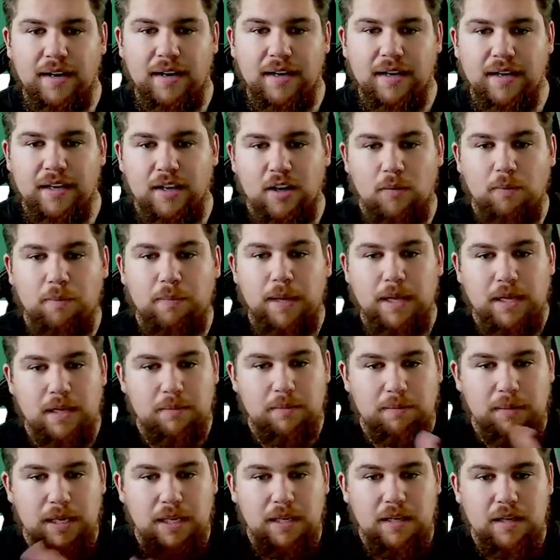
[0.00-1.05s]

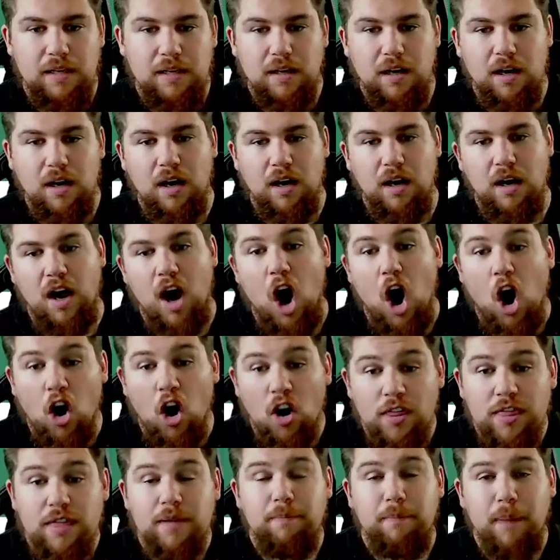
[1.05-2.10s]
BNB on
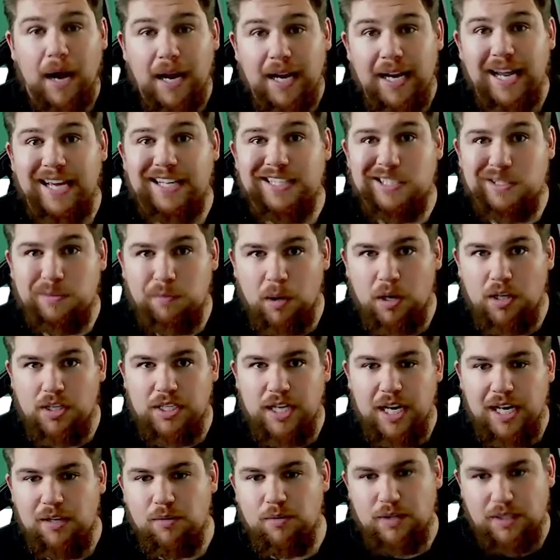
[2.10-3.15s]
the Binance Smart
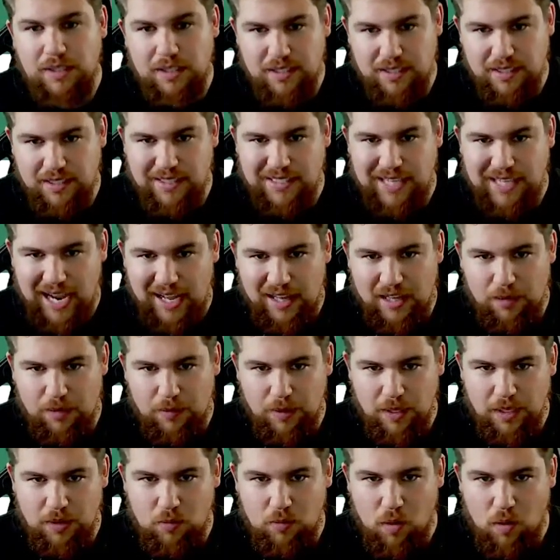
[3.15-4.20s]
Chain, which is exactly what
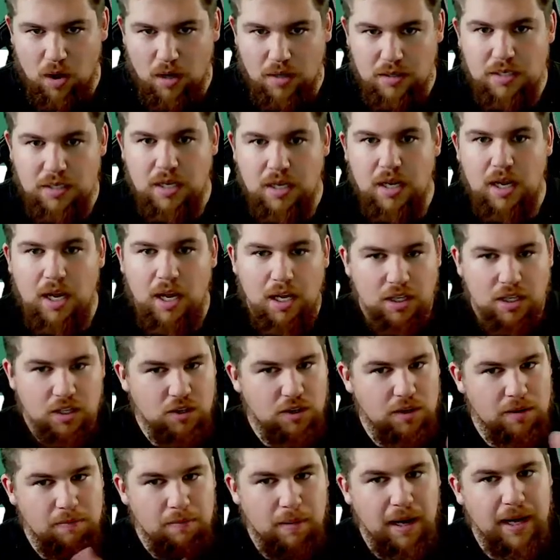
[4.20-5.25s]
you want, and you
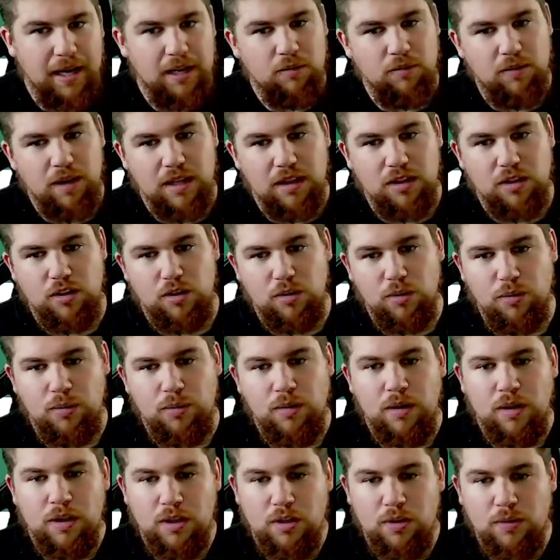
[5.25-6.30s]
can buy it right through
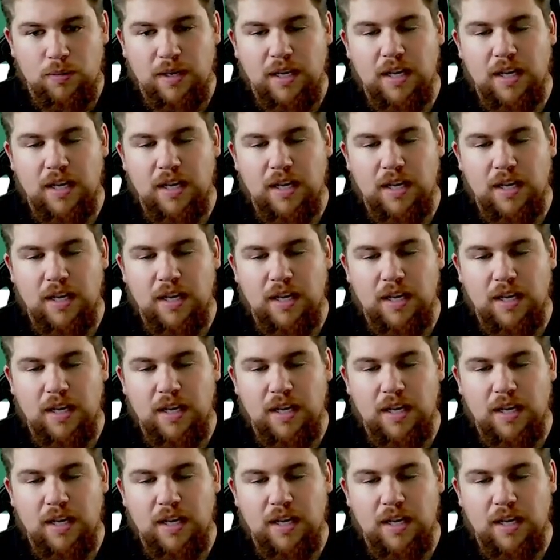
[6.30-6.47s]
here.